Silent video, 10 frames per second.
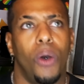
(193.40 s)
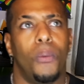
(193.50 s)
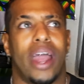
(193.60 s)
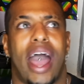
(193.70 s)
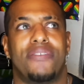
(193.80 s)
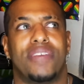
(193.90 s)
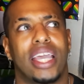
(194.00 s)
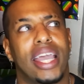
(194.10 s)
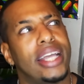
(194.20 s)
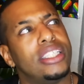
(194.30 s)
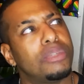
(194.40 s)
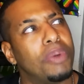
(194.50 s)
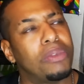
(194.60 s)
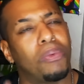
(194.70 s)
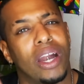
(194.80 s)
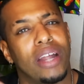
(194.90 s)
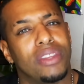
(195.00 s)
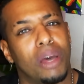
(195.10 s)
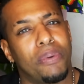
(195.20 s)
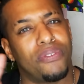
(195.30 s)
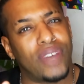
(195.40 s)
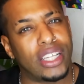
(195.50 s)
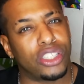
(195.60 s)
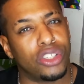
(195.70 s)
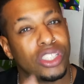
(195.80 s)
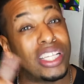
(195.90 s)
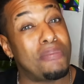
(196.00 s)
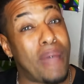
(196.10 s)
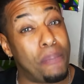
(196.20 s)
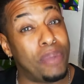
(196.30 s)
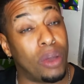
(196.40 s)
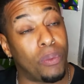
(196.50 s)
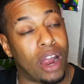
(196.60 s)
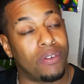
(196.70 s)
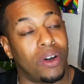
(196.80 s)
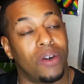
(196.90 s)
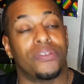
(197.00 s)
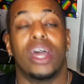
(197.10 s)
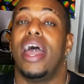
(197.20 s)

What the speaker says: We're having hints with one of the professors. He might be a werewolf.